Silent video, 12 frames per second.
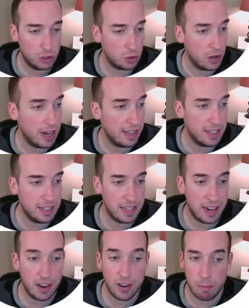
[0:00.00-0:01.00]
strength
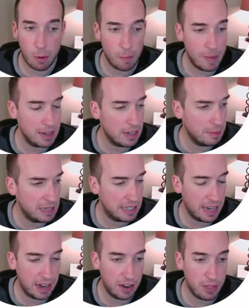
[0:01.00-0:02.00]
is there, the momentum
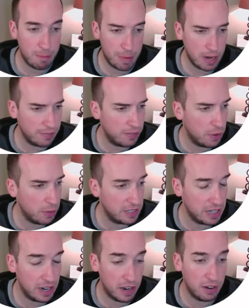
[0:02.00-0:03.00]
is there, the money flow
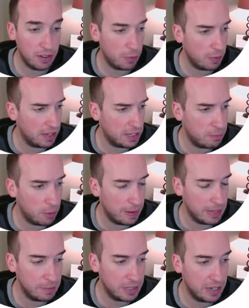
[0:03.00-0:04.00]
is there, the relative
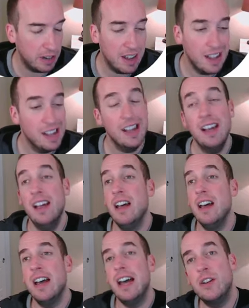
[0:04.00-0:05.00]
momentum is there.
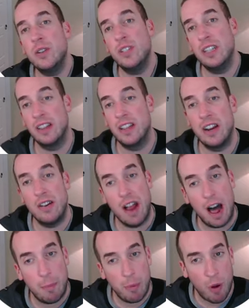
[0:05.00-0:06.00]
Interesting, they're
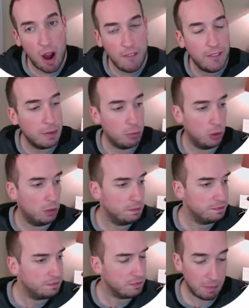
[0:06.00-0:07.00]
not
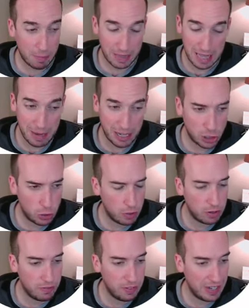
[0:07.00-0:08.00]
profitable, but they make
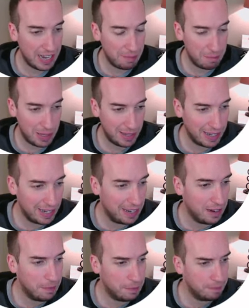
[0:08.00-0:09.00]
258
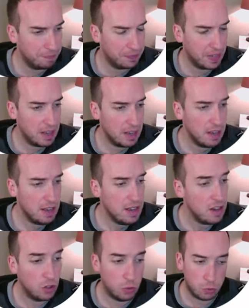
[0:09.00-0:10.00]
million.
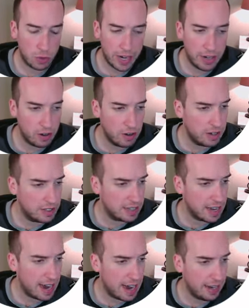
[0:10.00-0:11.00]
Great
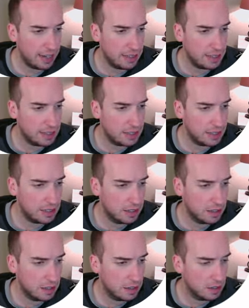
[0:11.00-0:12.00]
earnings guidance.